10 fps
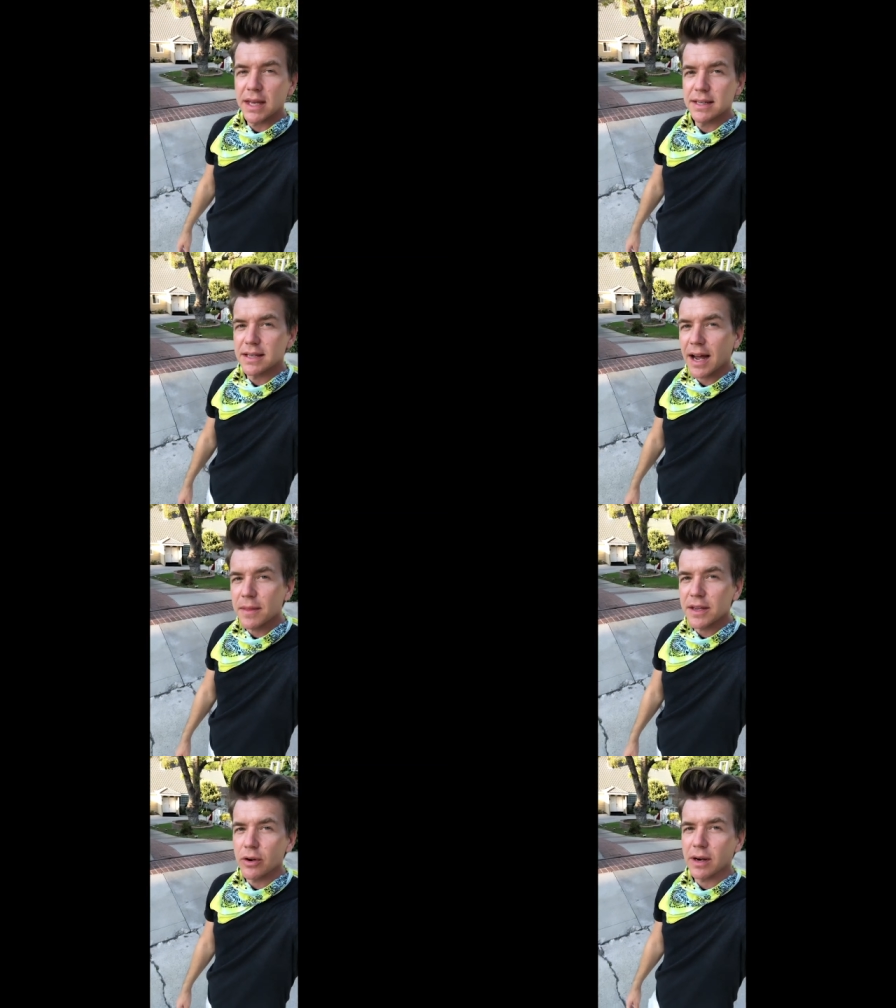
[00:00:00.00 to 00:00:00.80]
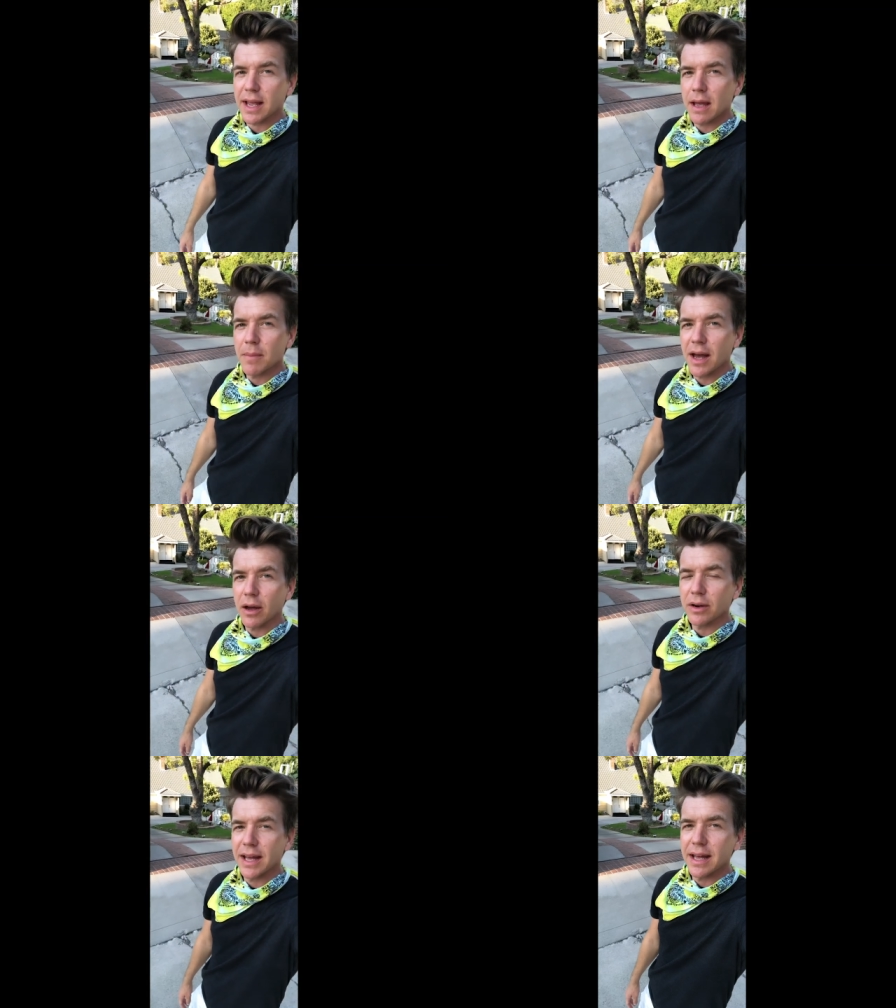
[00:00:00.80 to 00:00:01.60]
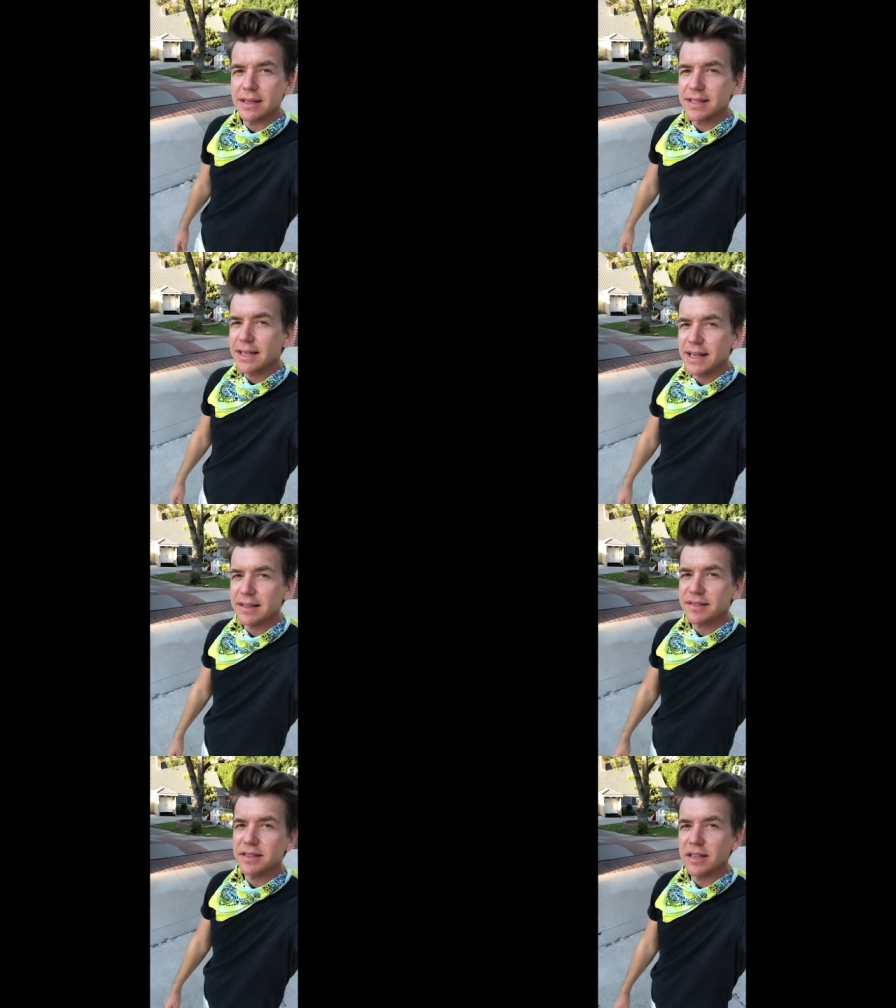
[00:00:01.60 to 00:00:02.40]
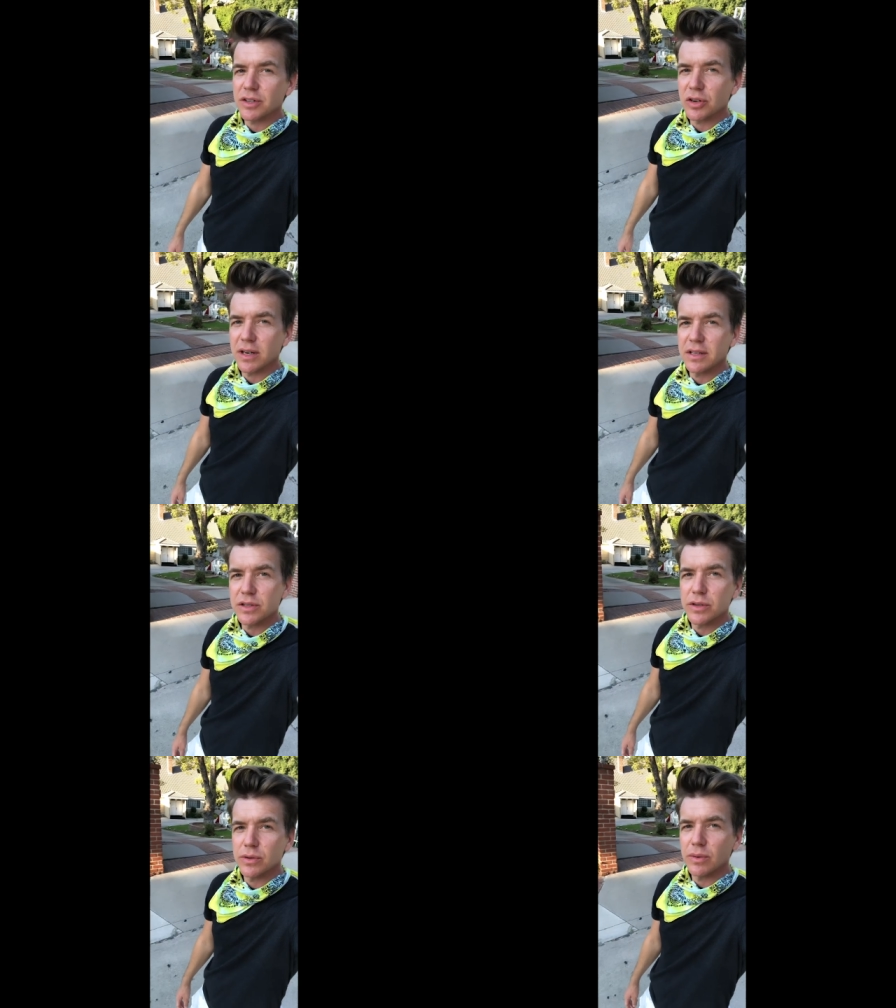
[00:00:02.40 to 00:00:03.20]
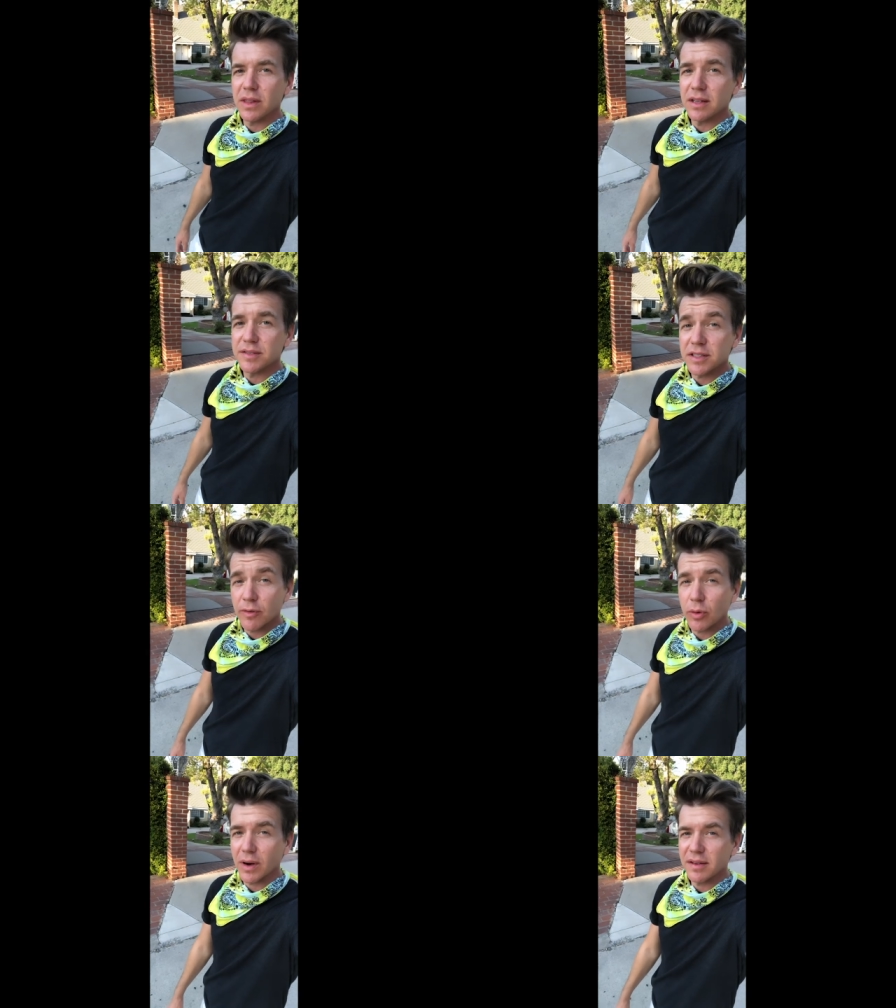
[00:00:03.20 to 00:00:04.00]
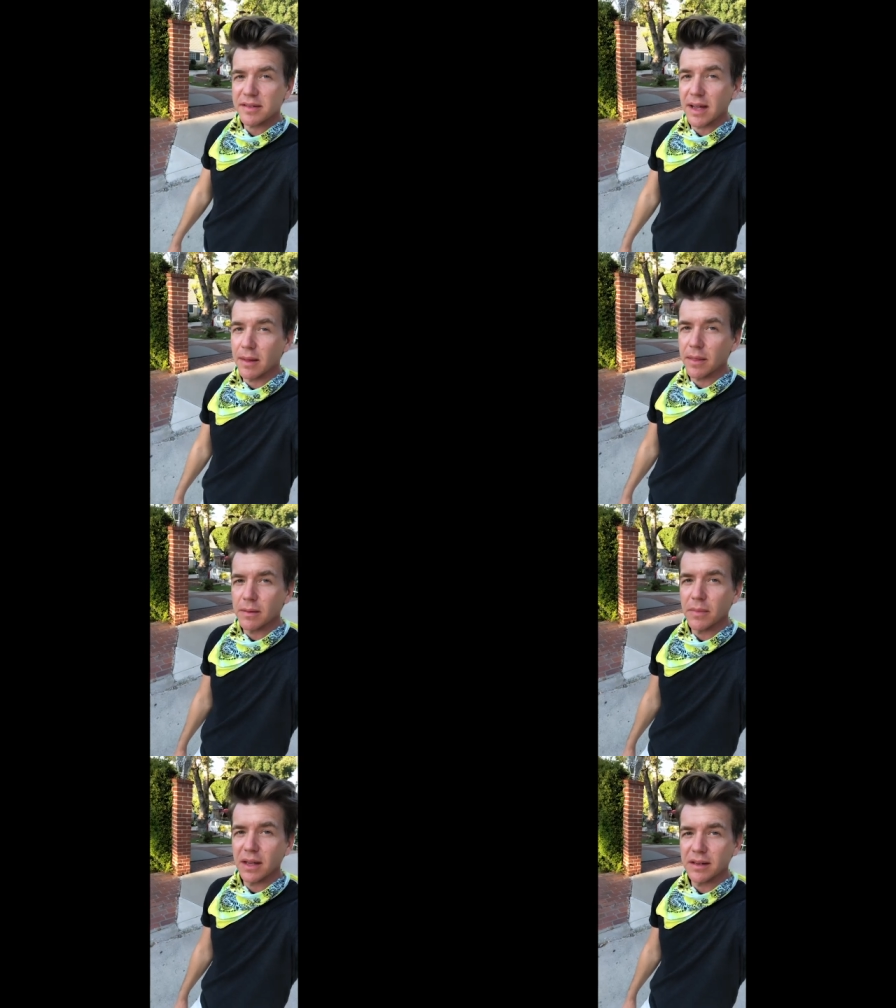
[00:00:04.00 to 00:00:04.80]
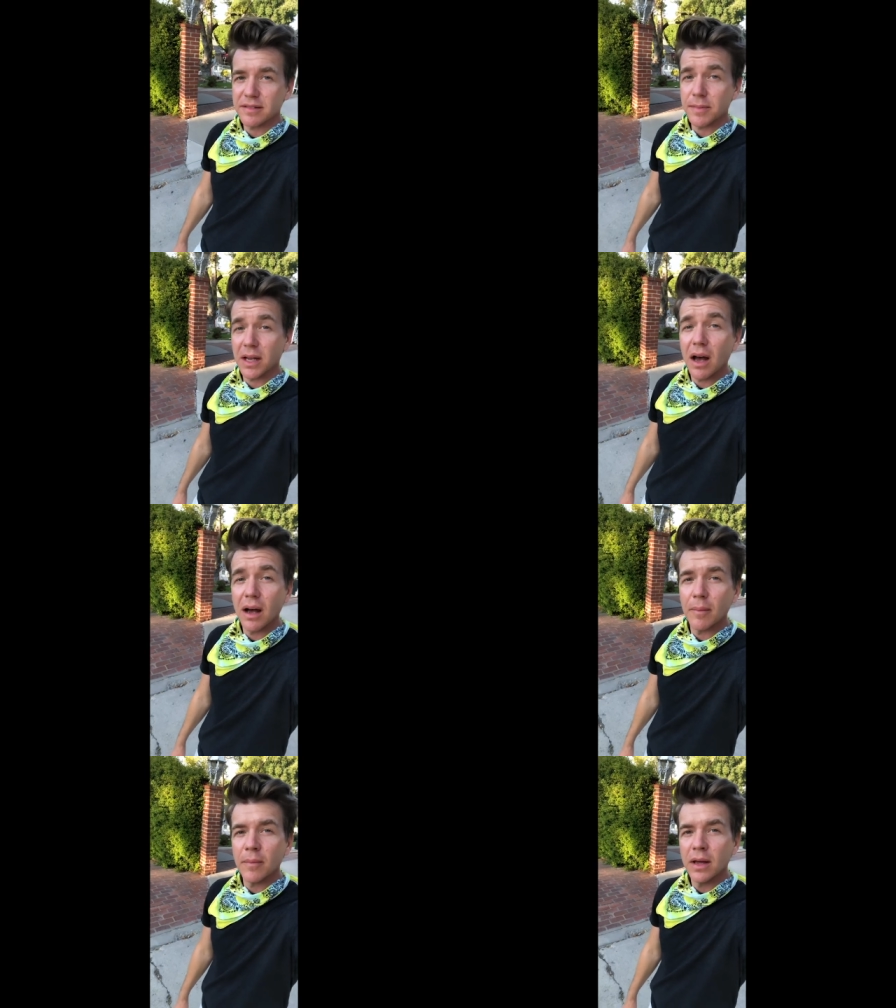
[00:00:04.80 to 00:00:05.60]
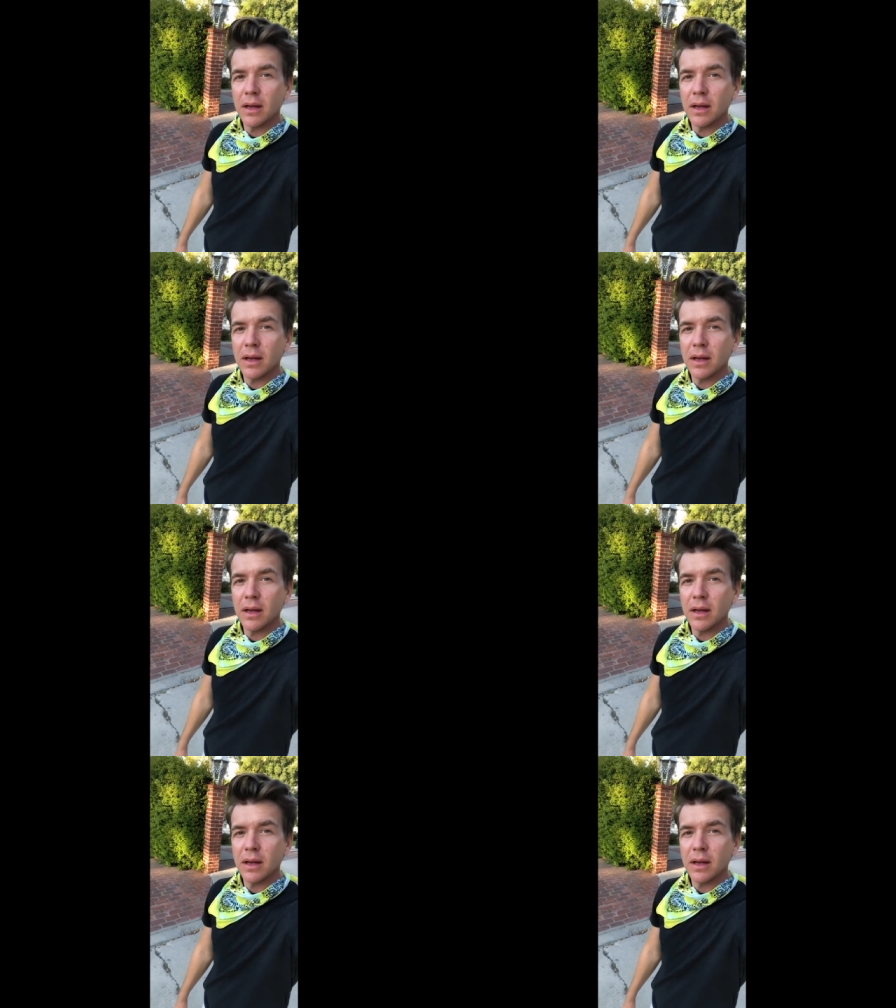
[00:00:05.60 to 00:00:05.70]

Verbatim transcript: He died the year it came out and didn't get to see it turn into the civil rights anthem that it's become,